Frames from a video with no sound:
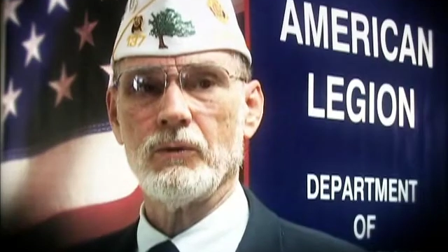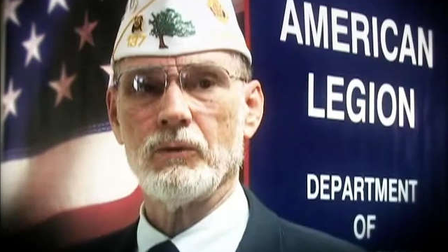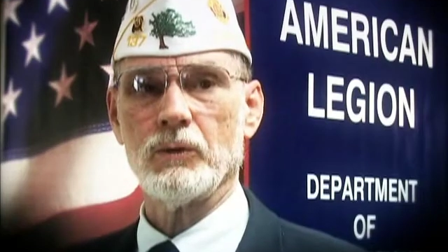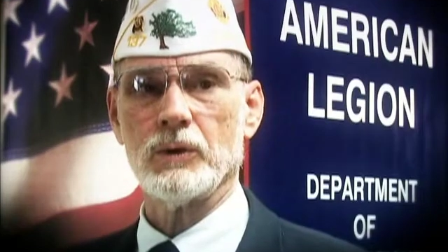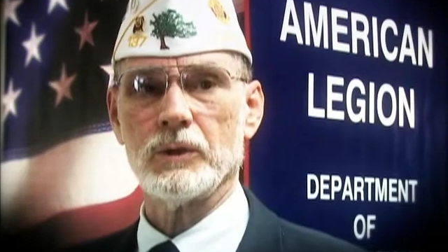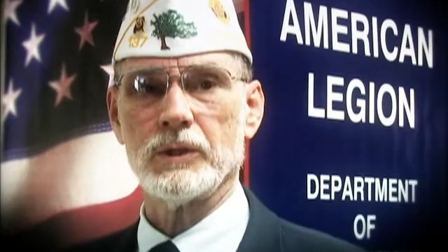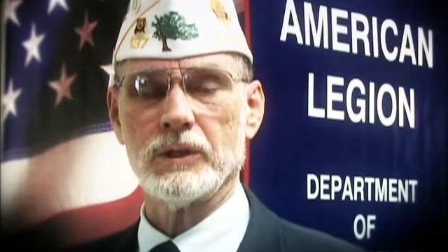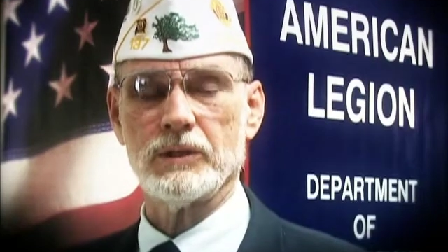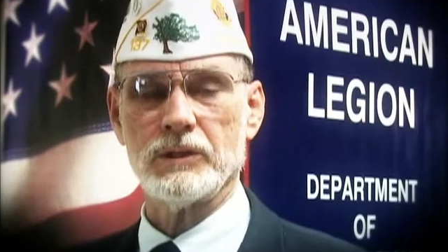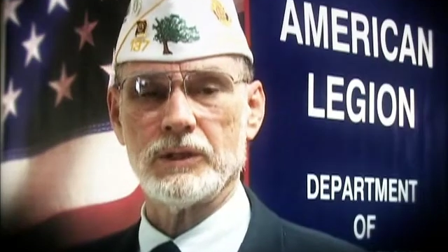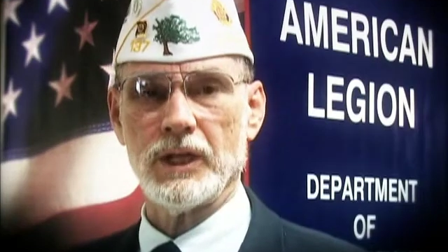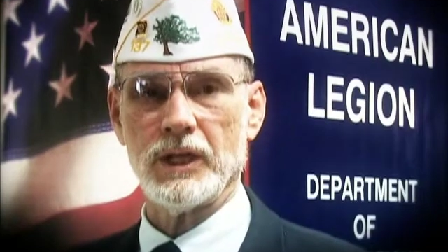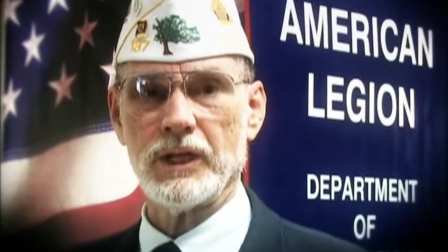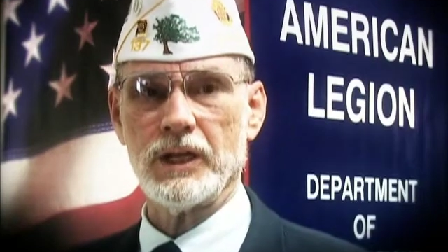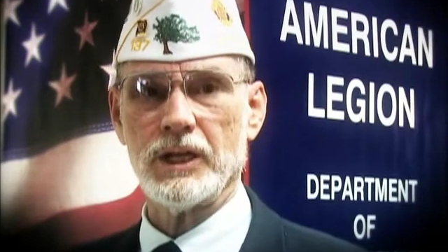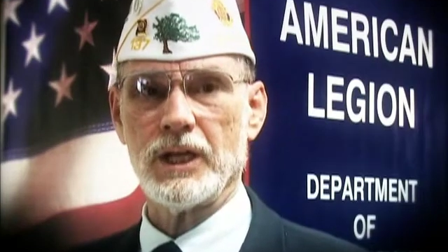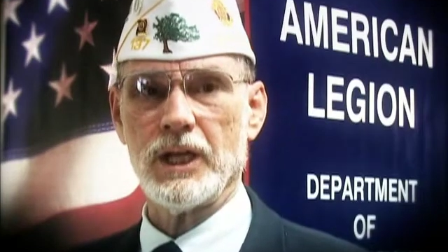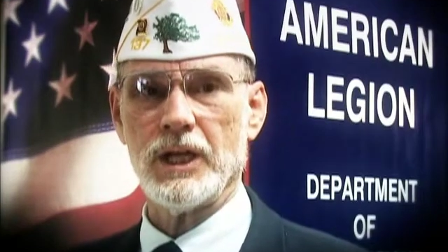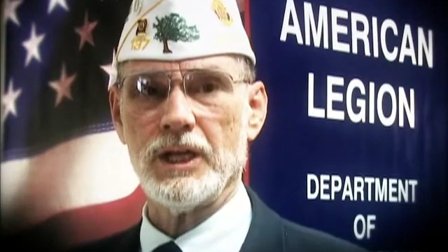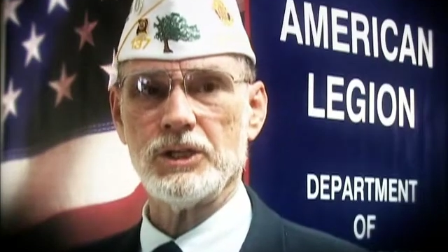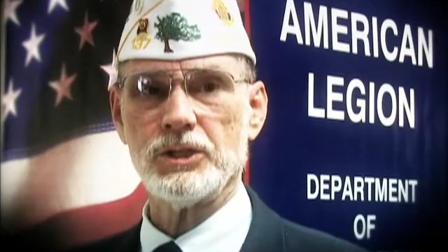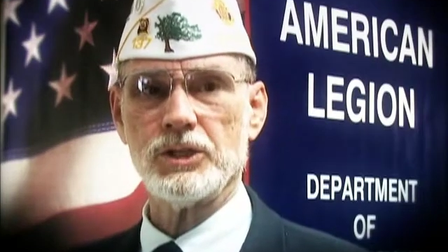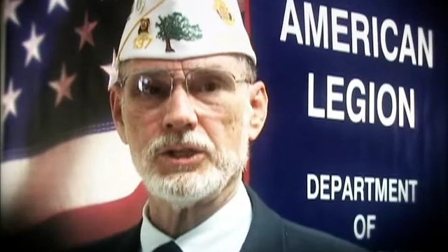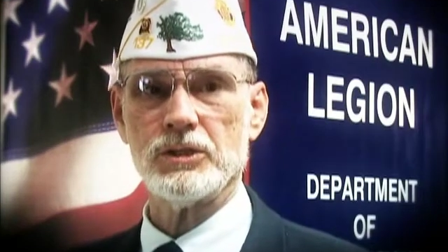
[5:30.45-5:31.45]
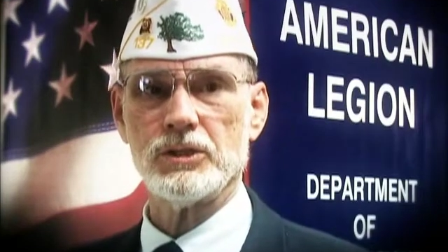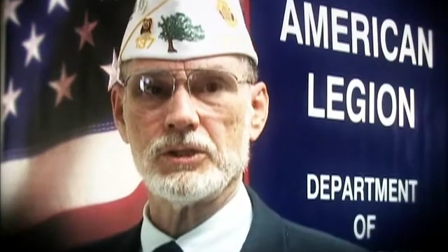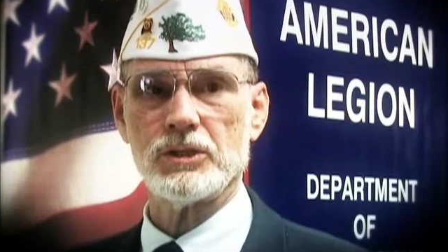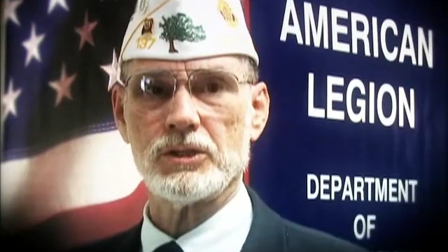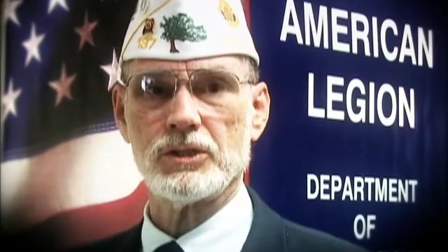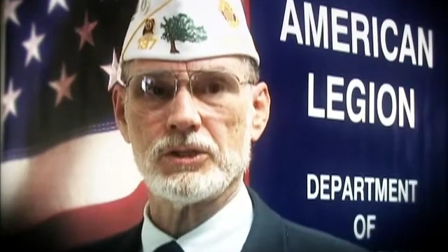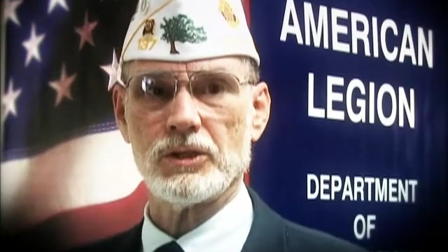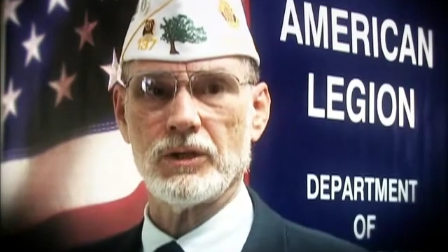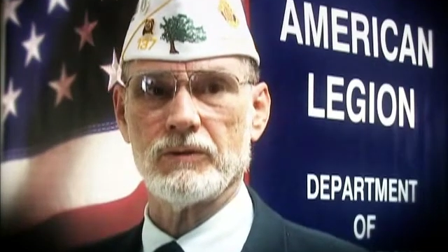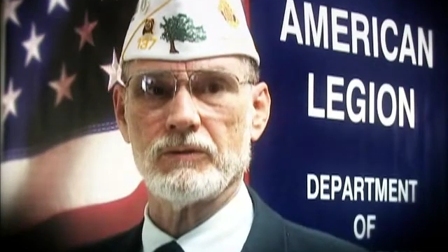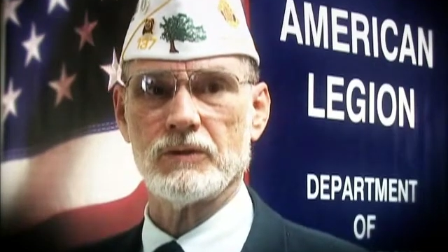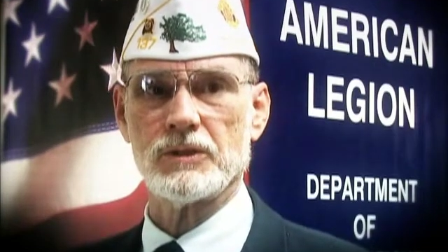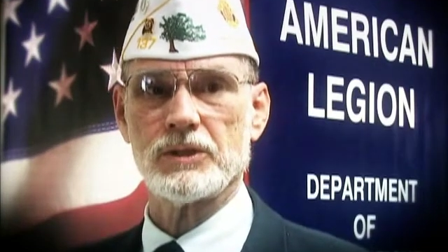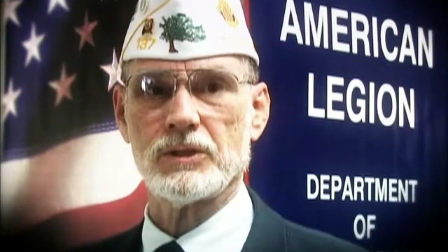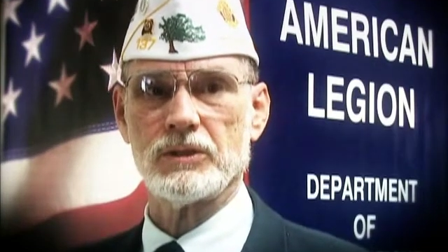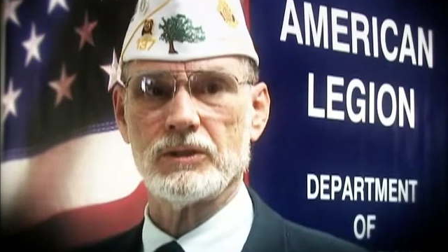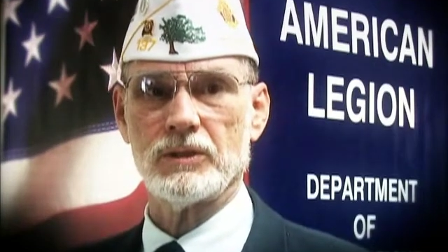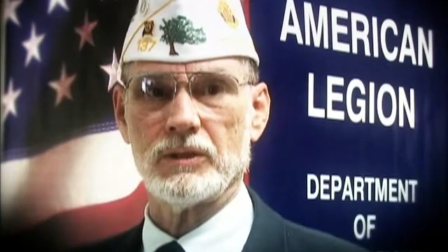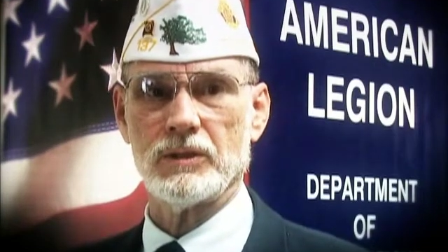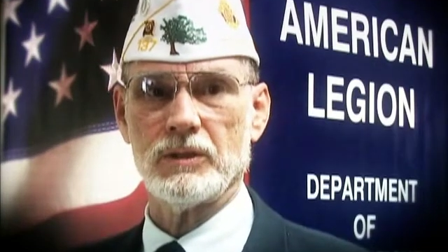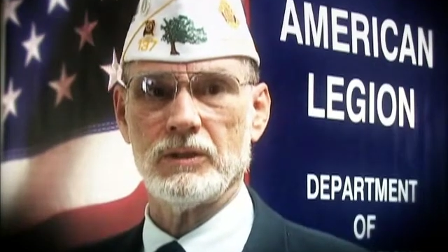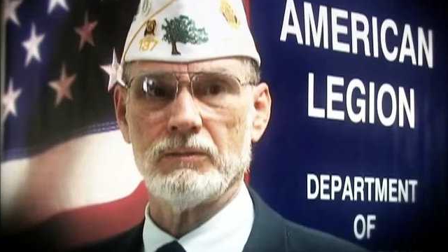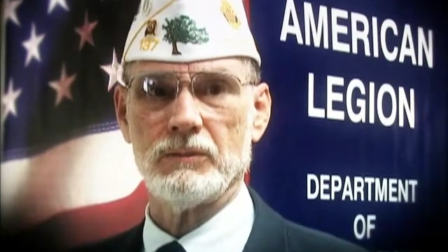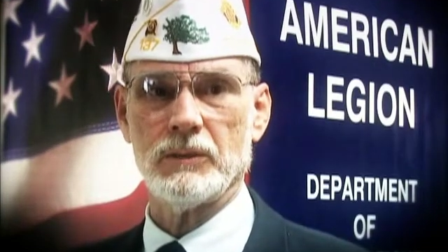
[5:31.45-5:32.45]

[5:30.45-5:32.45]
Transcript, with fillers: for their dedication and service to the